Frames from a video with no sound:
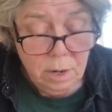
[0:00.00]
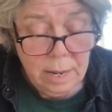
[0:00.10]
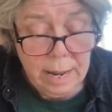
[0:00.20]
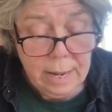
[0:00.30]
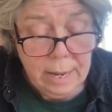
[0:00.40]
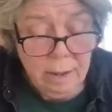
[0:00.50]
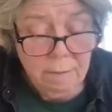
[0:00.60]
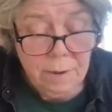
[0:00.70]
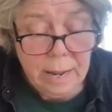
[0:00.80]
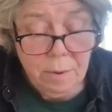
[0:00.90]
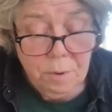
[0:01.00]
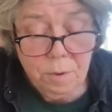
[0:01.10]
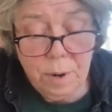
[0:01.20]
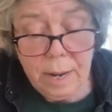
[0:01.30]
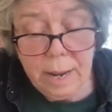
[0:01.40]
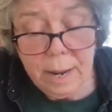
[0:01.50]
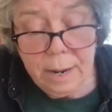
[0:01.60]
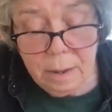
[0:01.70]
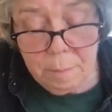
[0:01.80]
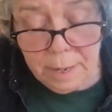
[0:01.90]
like a floundering
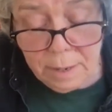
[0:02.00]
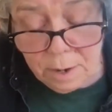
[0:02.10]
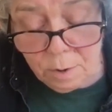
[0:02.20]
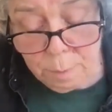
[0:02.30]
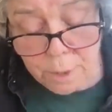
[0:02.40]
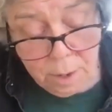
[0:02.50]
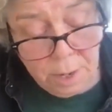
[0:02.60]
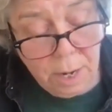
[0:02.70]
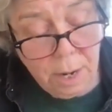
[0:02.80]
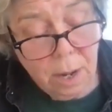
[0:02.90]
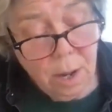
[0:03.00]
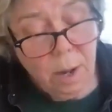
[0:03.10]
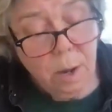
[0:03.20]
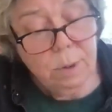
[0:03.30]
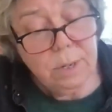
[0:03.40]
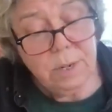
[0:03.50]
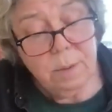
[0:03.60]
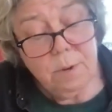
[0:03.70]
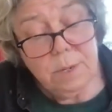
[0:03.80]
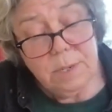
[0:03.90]
academic dinner party where
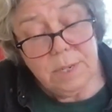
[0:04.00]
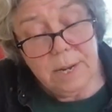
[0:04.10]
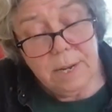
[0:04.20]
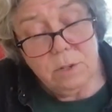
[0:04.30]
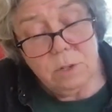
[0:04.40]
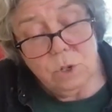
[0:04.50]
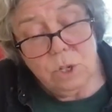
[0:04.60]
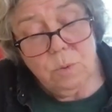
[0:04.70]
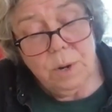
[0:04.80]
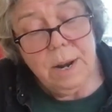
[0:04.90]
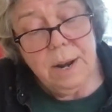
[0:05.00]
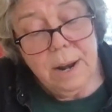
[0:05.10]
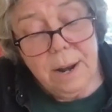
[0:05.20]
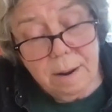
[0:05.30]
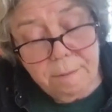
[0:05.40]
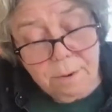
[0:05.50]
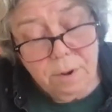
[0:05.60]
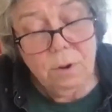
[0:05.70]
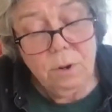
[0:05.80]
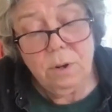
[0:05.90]
someone says she would
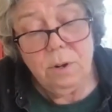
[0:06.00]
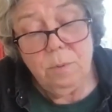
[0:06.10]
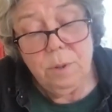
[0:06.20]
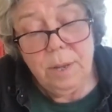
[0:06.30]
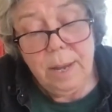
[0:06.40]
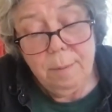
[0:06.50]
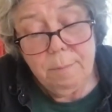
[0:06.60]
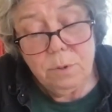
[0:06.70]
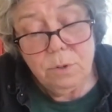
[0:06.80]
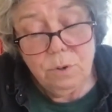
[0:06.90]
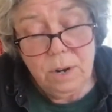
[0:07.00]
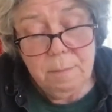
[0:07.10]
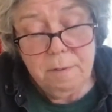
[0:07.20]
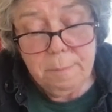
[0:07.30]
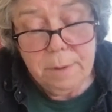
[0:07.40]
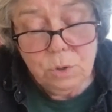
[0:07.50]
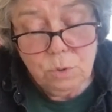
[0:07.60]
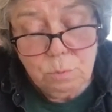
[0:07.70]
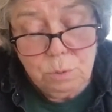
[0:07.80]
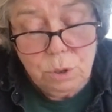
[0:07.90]
never cook with Campbell's cream of
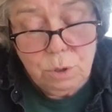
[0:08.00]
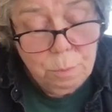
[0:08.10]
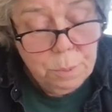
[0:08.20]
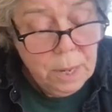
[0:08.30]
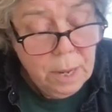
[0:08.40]
mushroom soup,